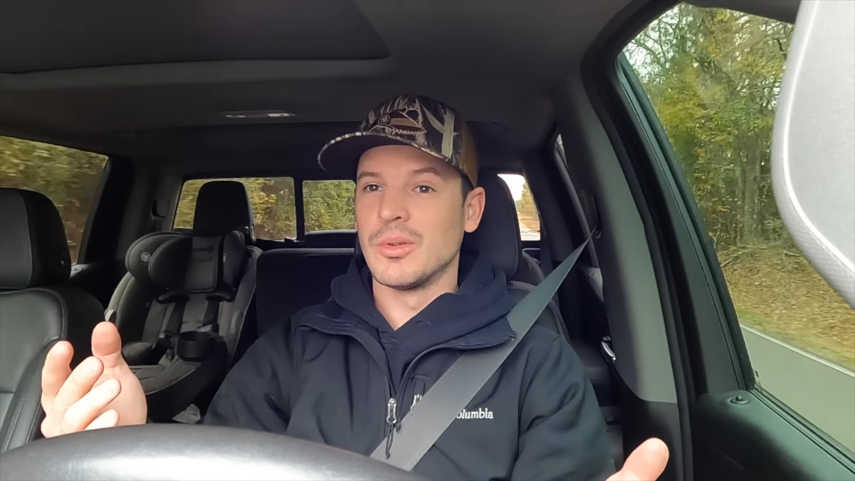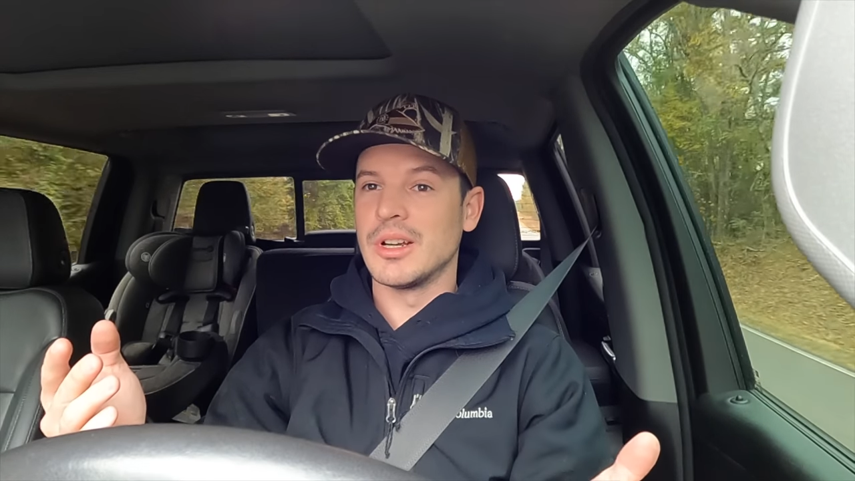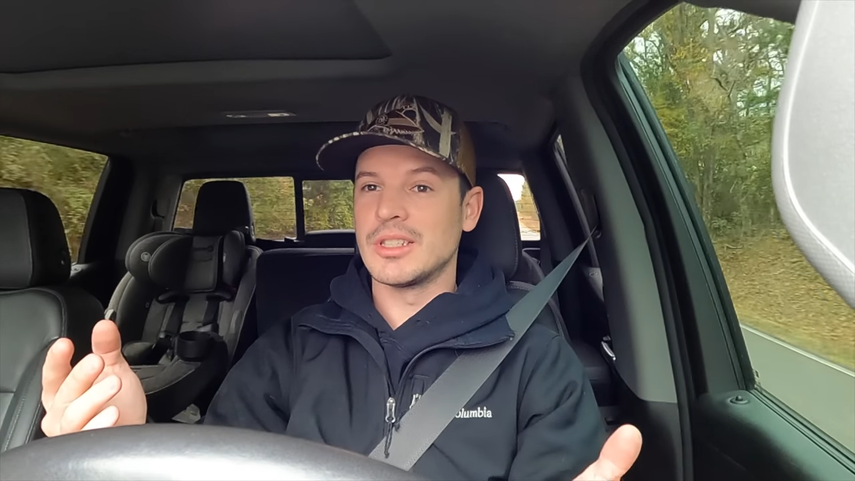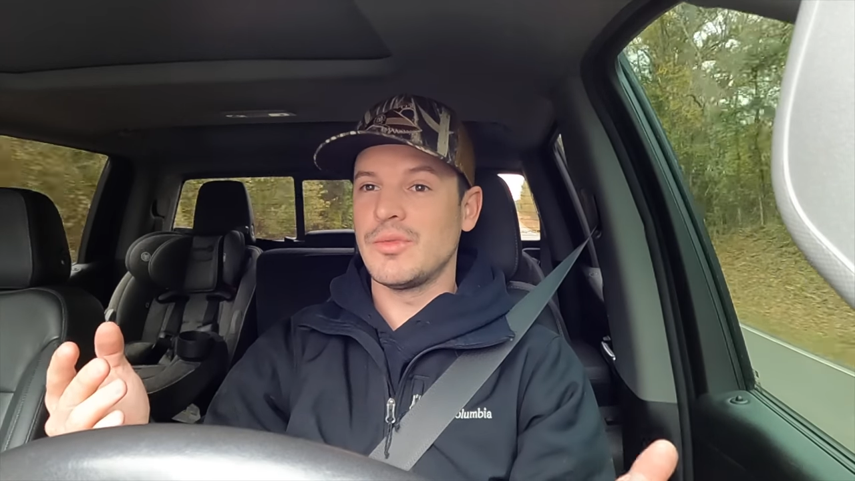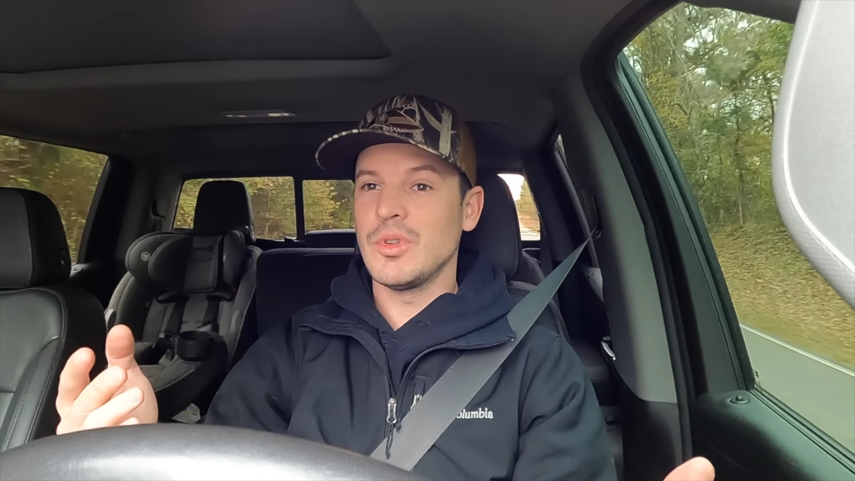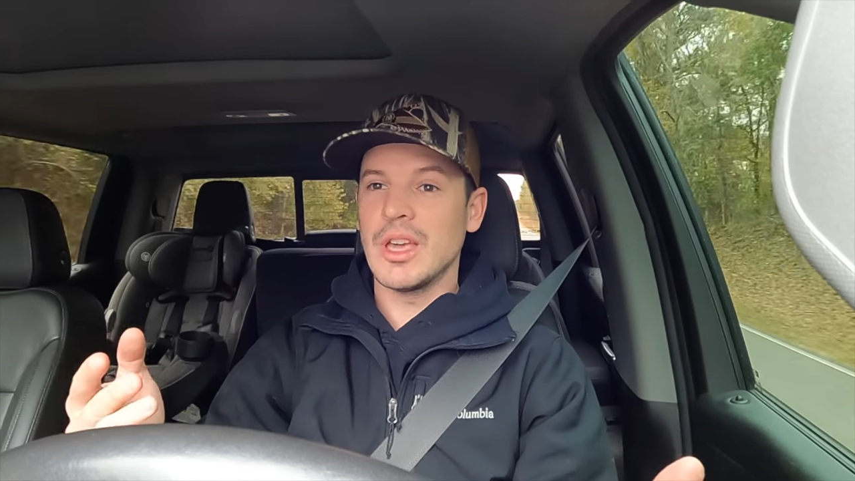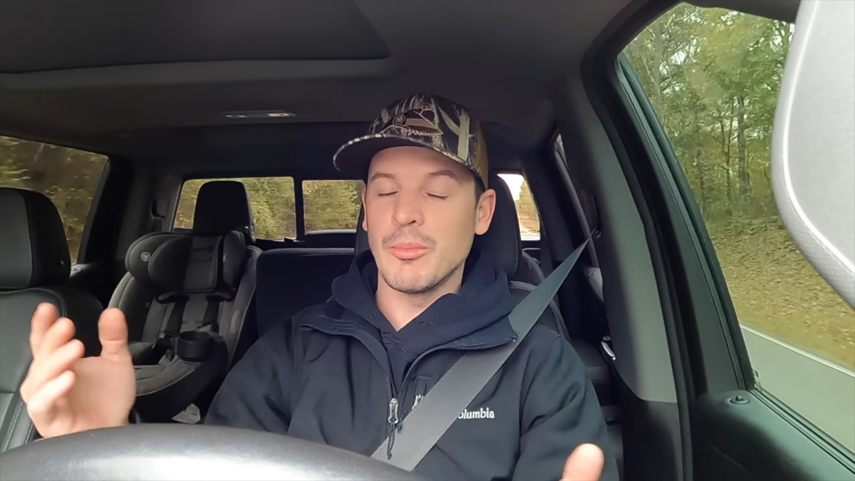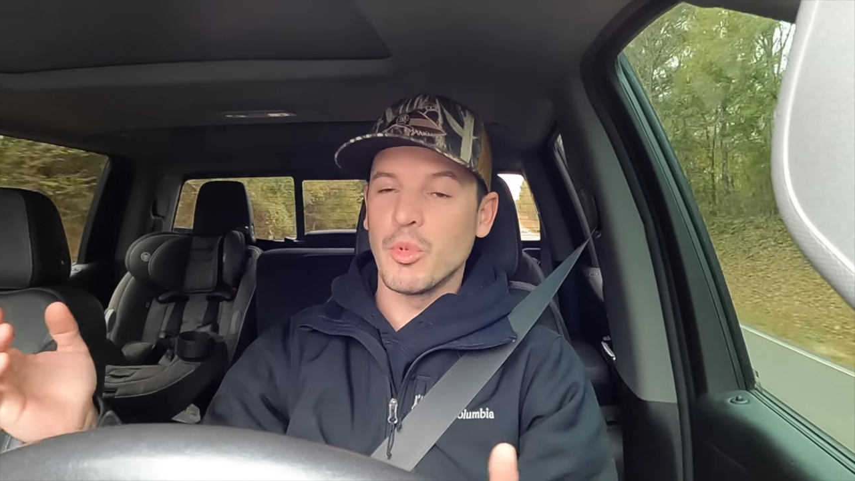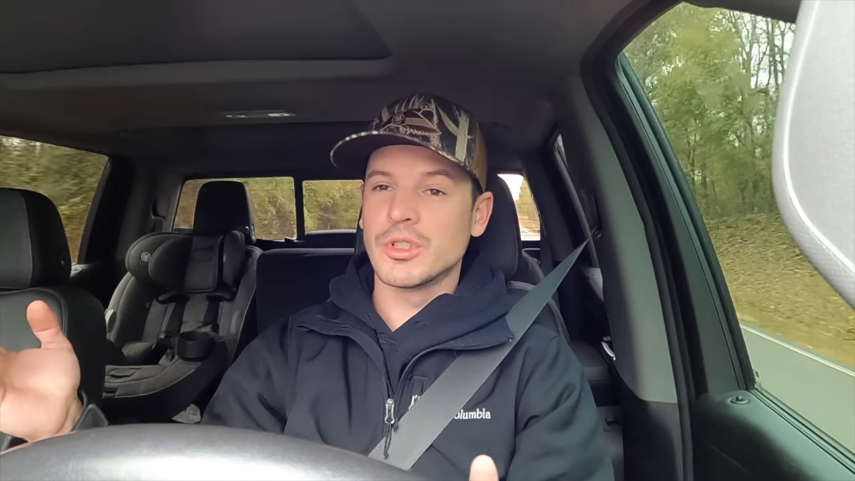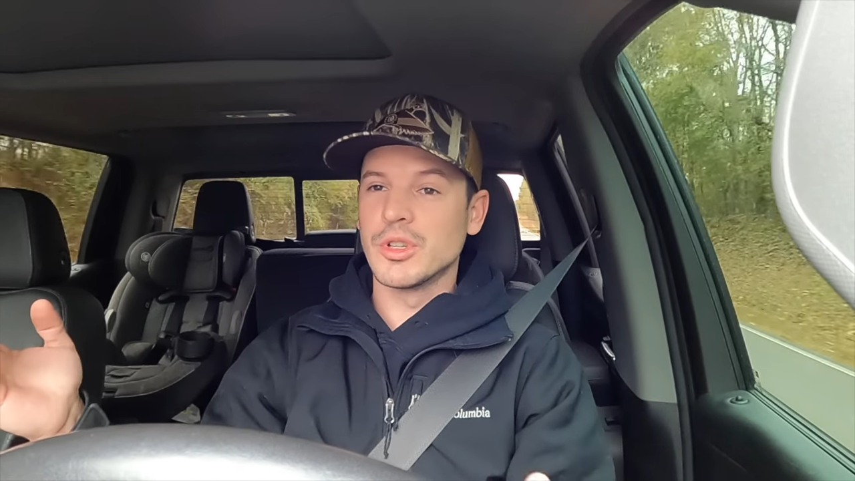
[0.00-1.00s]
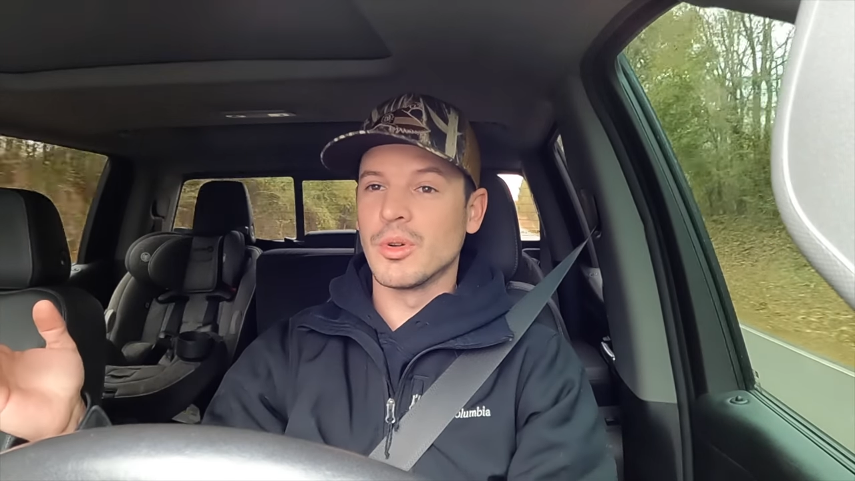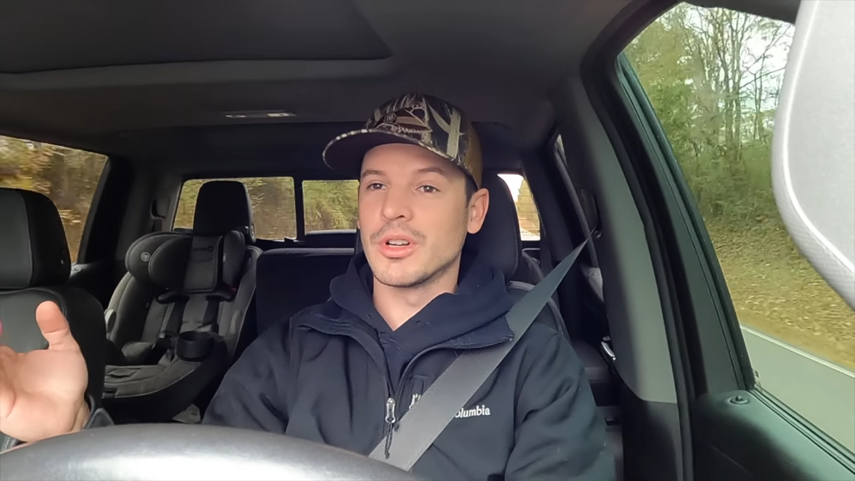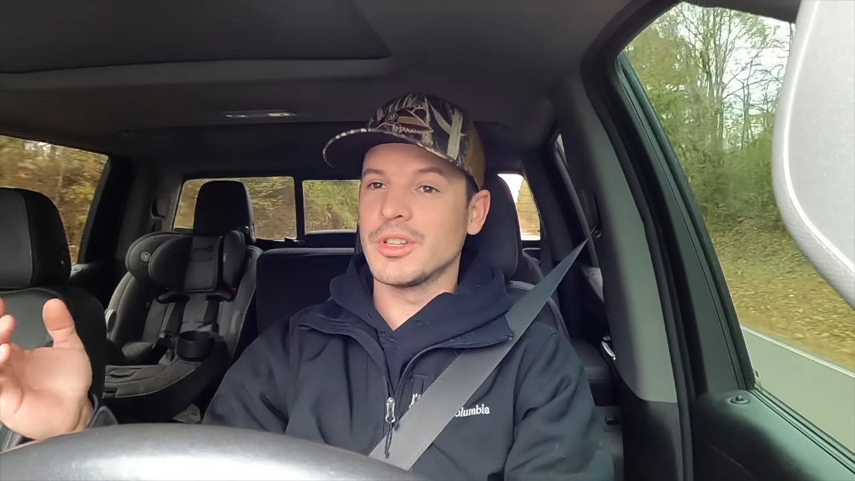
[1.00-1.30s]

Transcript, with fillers: Whereas if you got more torque,